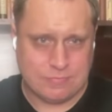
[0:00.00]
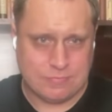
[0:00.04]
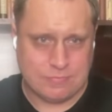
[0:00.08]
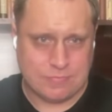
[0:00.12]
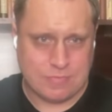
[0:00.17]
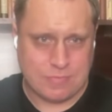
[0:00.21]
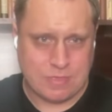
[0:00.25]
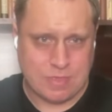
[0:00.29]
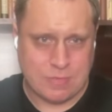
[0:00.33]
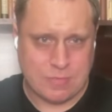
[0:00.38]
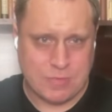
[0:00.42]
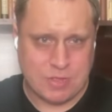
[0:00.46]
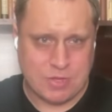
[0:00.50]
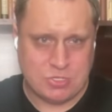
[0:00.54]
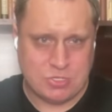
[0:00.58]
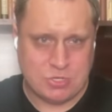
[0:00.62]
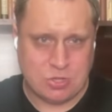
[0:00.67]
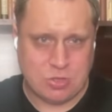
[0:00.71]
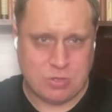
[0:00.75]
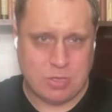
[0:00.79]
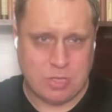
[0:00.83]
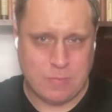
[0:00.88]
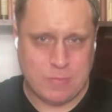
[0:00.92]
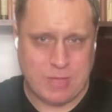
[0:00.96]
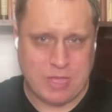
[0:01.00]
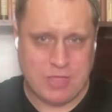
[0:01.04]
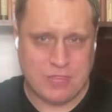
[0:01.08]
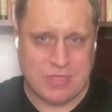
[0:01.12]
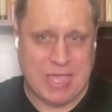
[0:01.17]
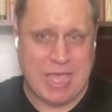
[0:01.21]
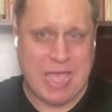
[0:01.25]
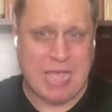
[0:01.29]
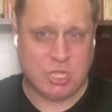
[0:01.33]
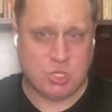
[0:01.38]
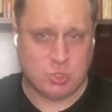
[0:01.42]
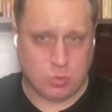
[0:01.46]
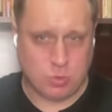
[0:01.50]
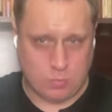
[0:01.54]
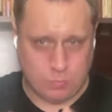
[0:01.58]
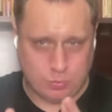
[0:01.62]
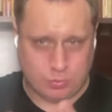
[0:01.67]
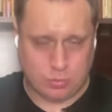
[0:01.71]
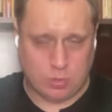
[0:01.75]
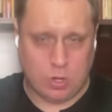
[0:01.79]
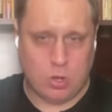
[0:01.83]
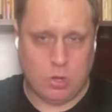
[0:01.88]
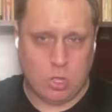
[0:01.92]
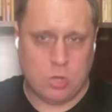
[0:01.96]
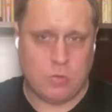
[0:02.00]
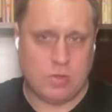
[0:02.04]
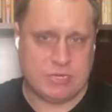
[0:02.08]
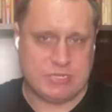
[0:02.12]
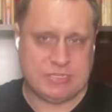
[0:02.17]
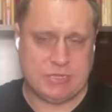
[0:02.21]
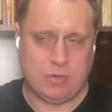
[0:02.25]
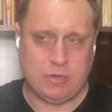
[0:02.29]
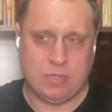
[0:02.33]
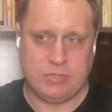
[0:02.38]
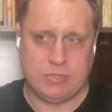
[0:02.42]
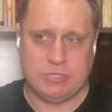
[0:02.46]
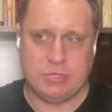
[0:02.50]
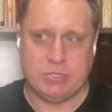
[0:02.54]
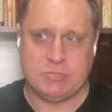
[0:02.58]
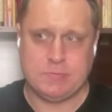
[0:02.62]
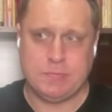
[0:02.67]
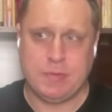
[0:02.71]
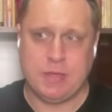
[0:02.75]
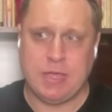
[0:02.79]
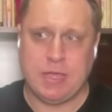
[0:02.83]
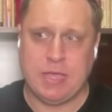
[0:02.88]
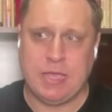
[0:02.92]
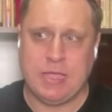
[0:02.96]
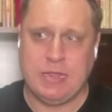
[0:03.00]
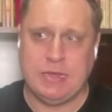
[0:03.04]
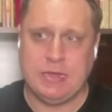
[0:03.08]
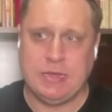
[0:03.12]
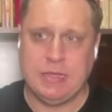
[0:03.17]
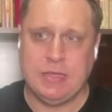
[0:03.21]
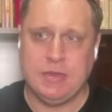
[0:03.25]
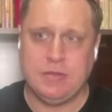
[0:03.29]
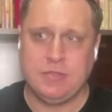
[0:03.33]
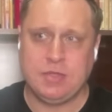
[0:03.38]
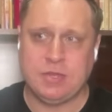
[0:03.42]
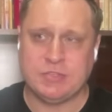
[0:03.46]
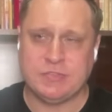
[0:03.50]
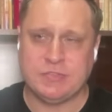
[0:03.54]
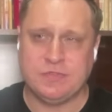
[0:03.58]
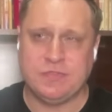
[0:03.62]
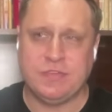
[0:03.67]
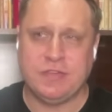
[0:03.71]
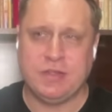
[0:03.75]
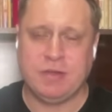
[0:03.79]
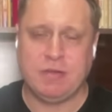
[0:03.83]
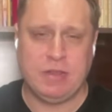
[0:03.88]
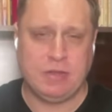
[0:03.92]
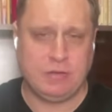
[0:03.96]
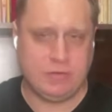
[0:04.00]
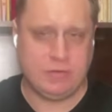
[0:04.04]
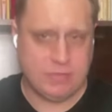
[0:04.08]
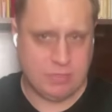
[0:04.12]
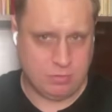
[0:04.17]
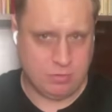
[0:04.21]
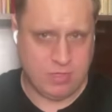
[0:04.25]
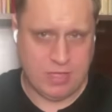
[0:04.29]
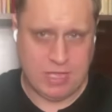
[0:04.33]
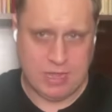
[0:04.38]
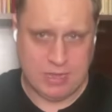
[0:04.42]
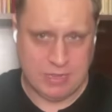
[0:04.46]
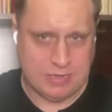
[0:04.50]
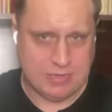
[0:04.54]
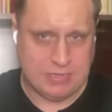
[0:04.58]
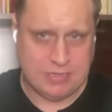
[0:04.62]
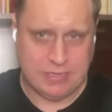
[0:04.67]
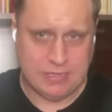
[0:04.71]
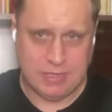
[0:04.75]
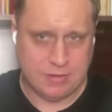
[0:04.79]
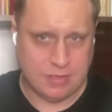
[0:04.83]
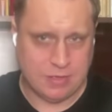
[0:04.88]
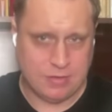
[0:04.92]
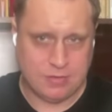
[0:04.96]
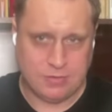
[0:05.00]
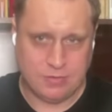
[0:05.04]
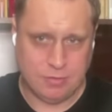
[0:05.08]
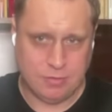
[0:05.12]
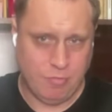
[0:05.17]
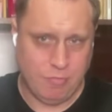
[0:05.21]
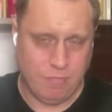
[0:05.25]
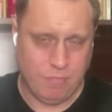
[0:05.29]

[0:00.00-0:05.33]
I mean, talking about the actual proto-intelligence behind it, there's very little that it cannot do.